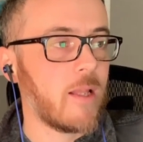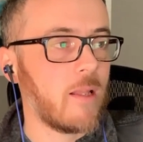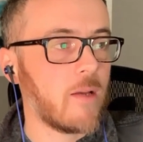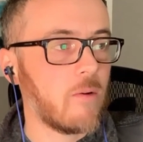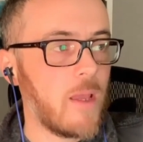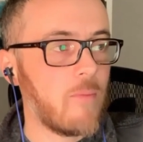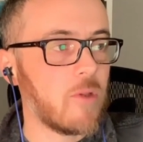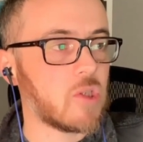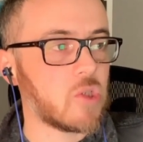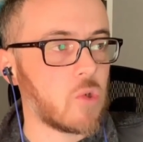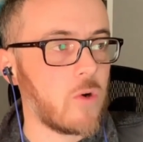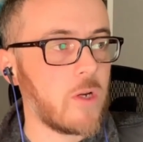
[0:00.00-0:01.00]
Like maybe the
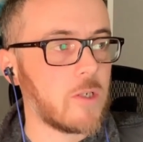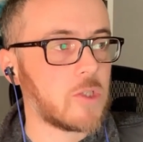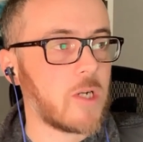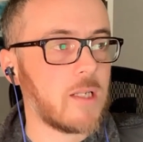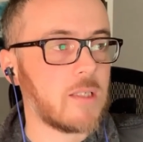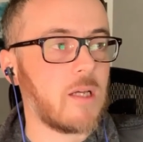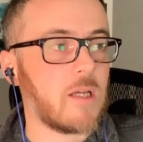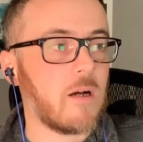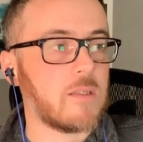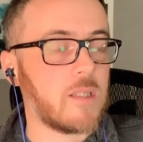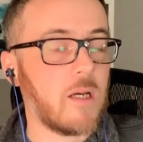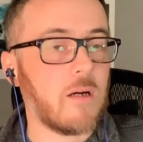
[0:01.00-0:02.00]
story you're trying to talk,
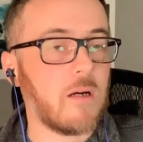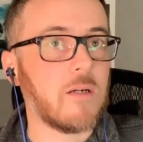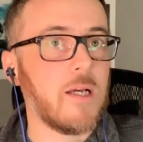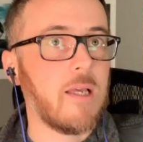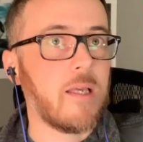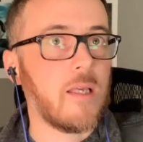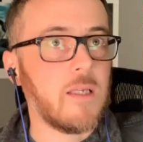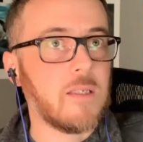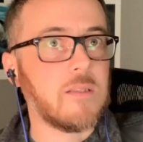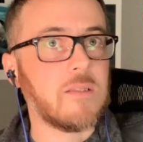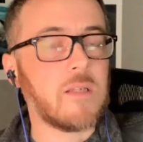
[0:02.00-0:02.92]
tell is